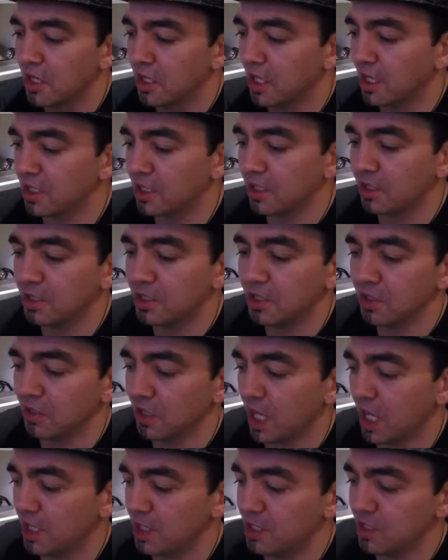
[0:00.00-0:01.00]
I
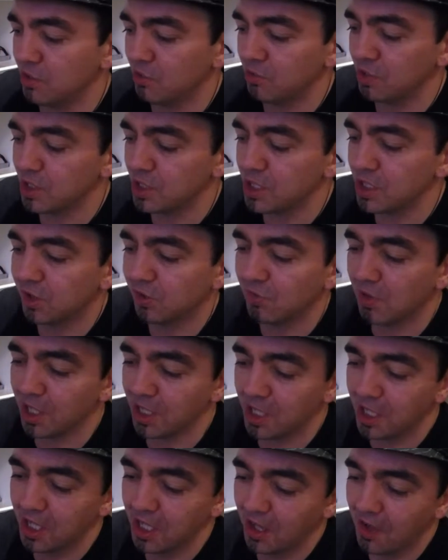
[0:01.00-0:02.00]
did with this
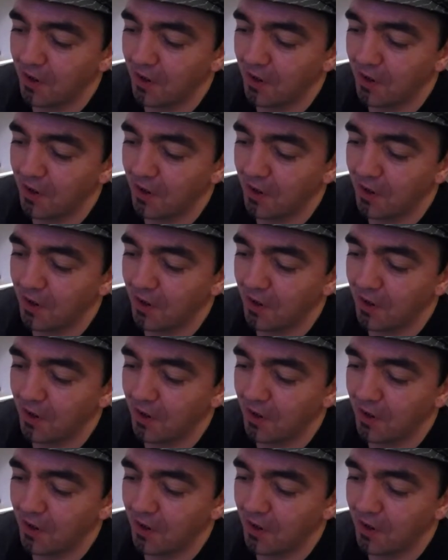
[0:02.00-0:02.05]
one.